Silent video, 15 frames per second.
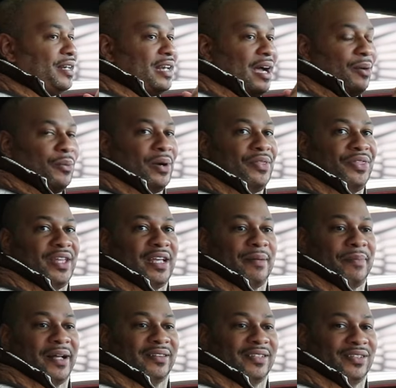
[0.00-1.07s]
Now, one thing
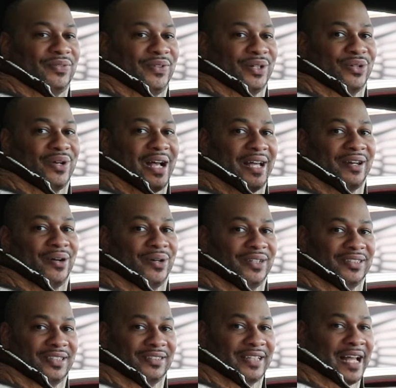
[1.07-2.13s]
about this vehicle I
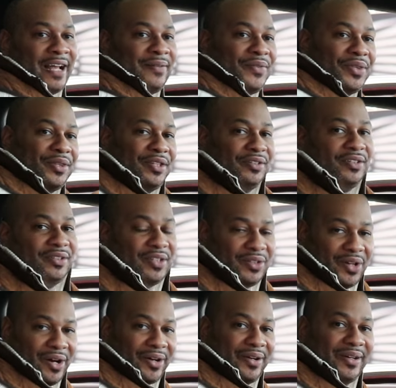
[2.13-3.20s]
noticed is that this is a
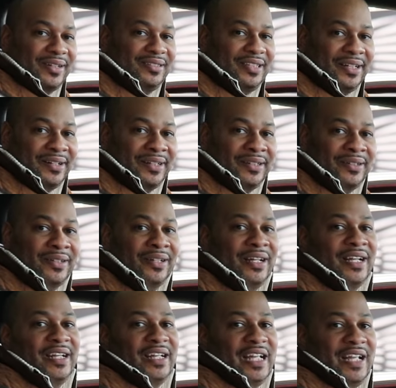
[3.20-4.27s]
darker interior.
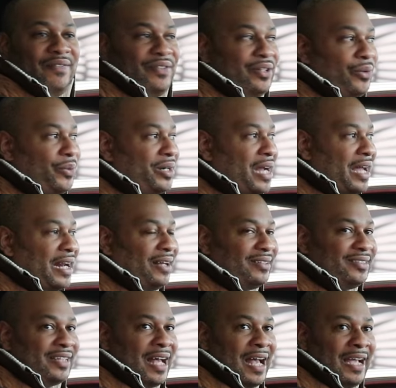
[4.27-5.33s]
Even though we're not
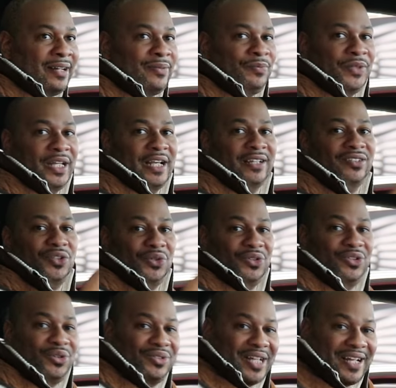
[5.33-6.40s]
outside, as soon
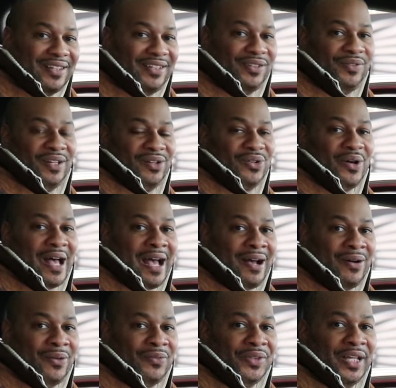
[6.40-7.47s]
as you take this vehicle
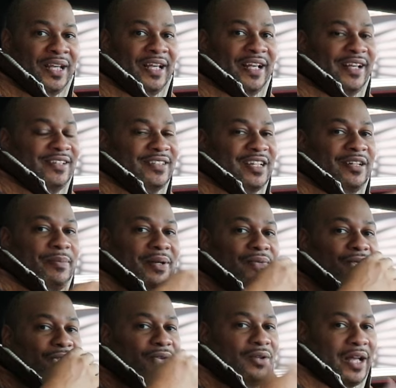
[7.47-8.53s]
out, it's going to be
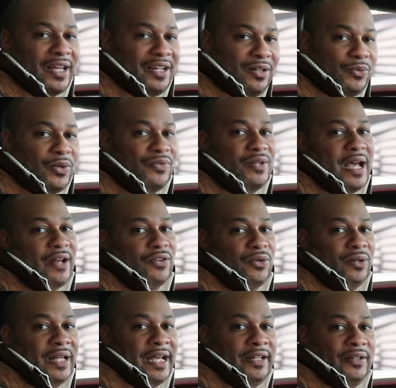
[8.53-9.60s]
flooded with
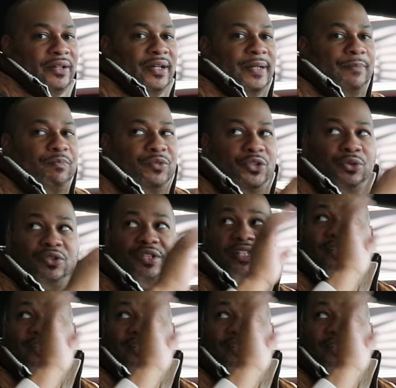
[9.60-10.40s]
natural light due to